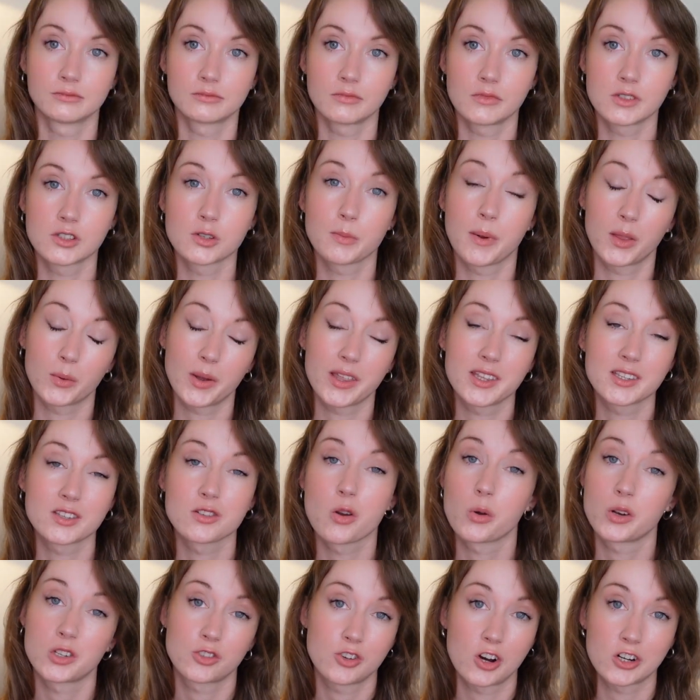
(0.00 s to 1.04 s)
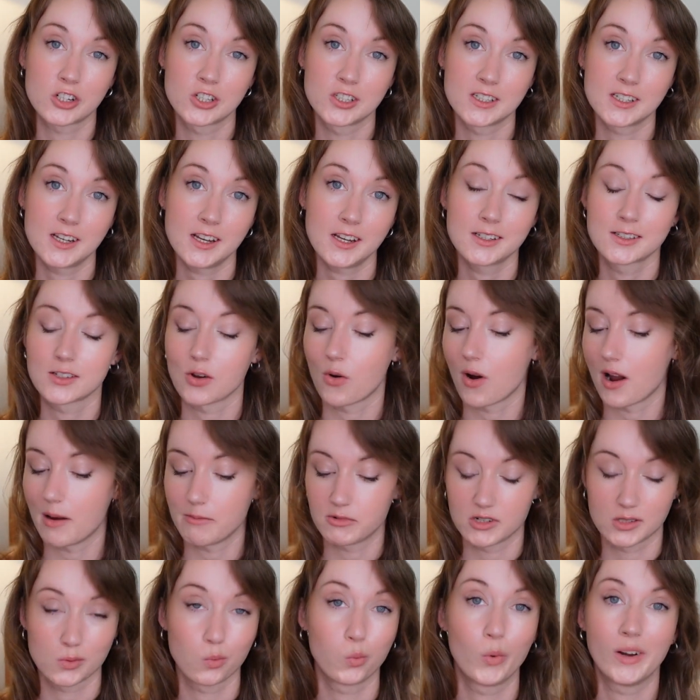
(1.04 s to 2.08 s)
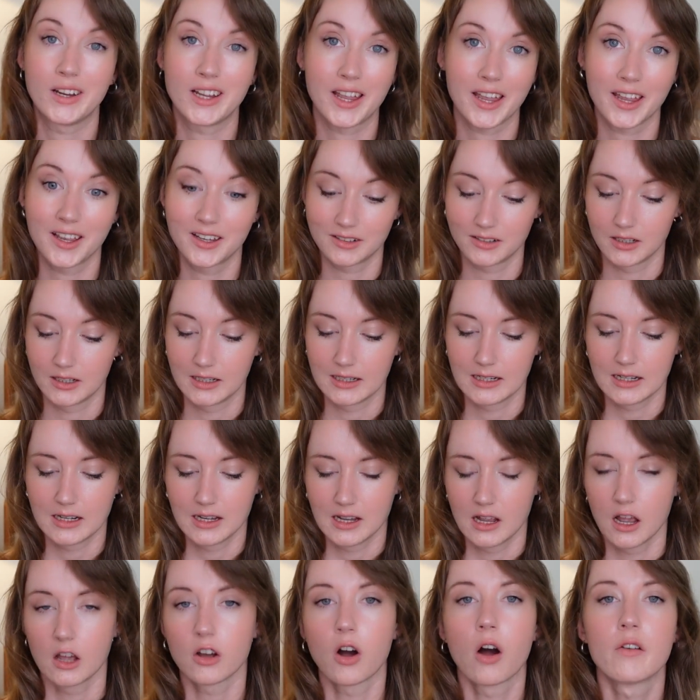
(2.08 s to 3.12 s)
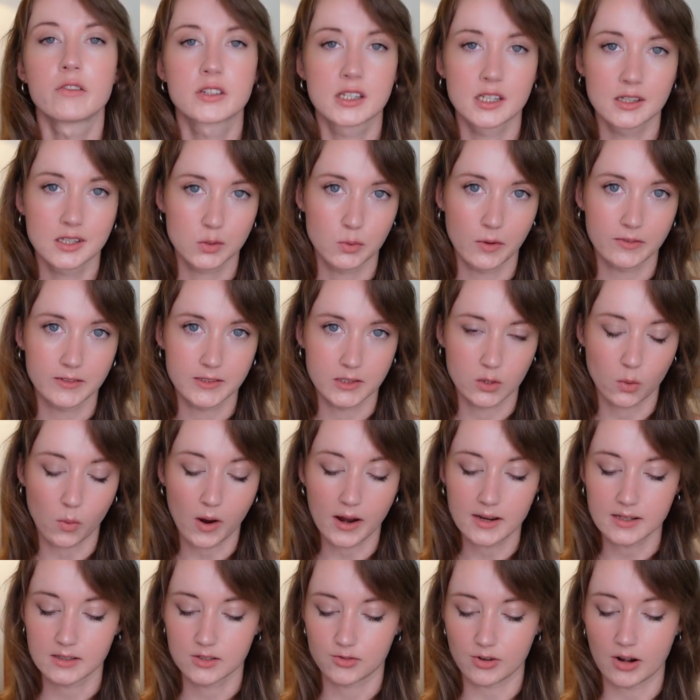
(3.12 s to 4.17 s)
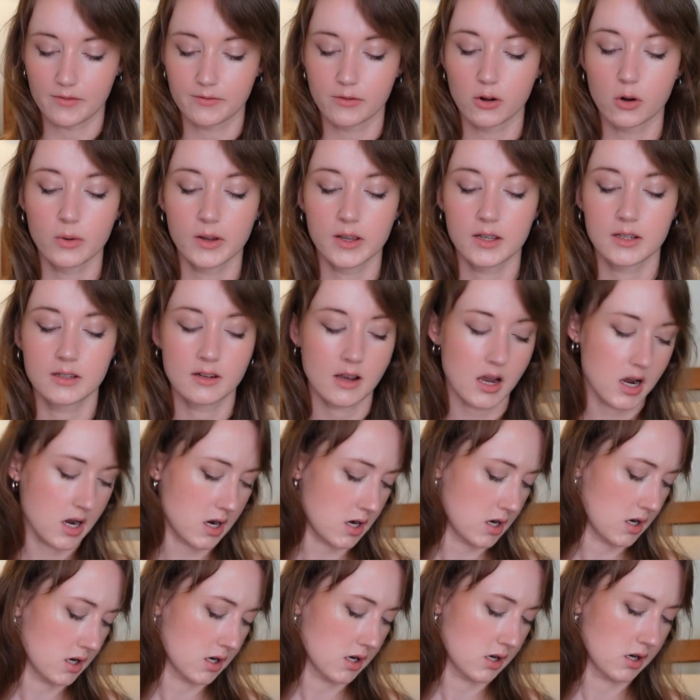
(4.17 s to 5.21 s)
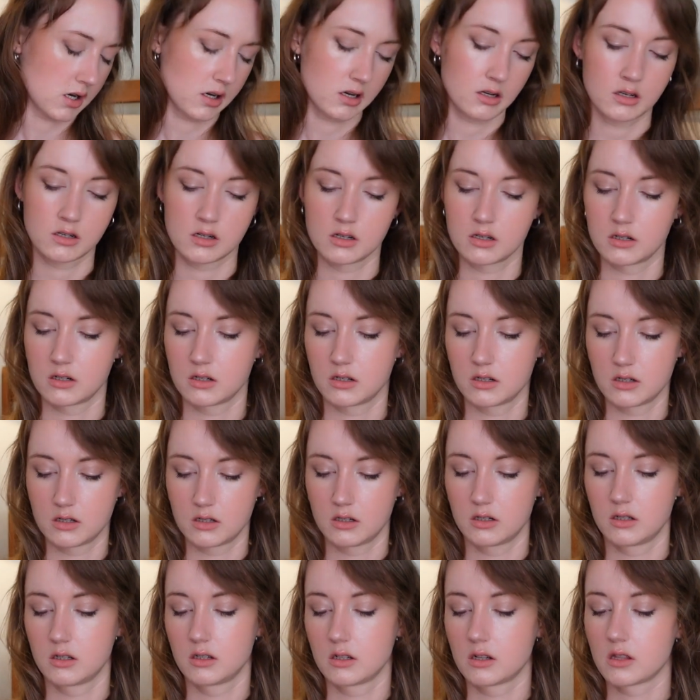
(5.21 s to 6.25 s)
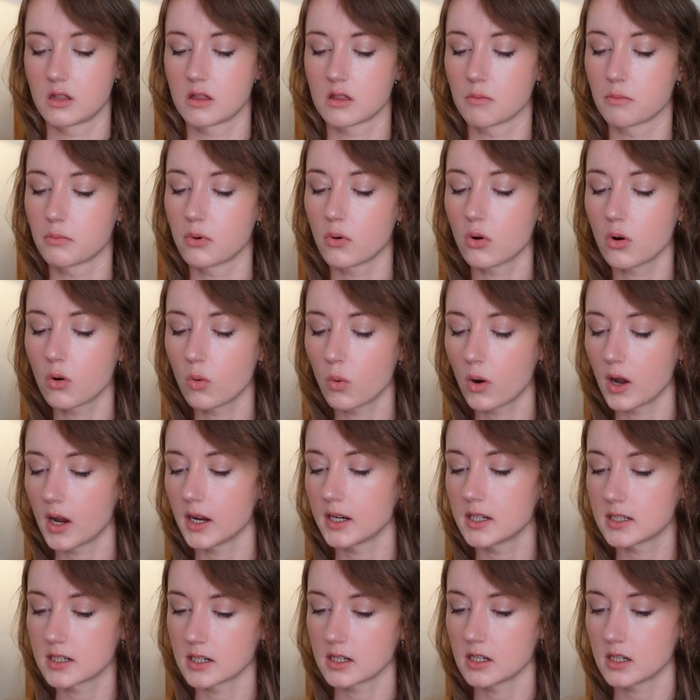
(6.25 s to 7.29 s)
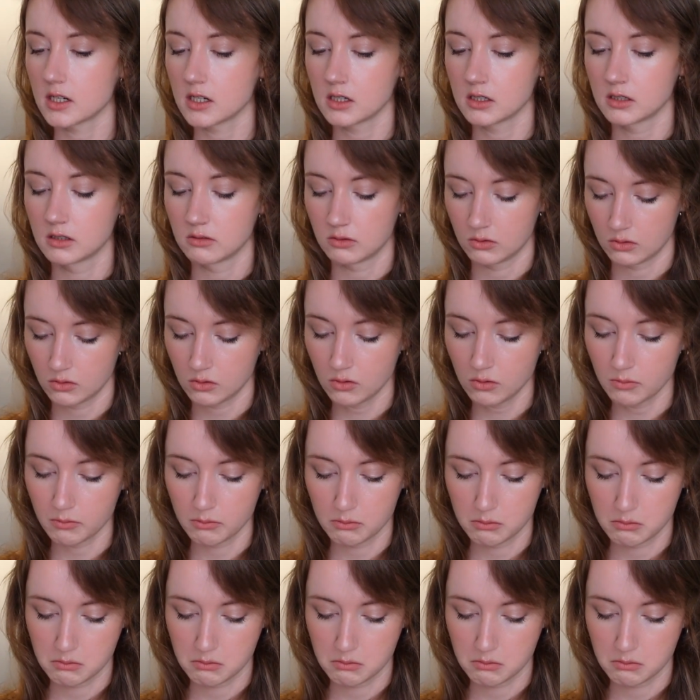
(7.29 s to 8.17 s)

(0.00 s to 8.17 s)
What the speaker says: So by the way, there's no instructions in here, so I'm just winging it. Obviously the Swift is quite straightforward. The ball winder. Ooh.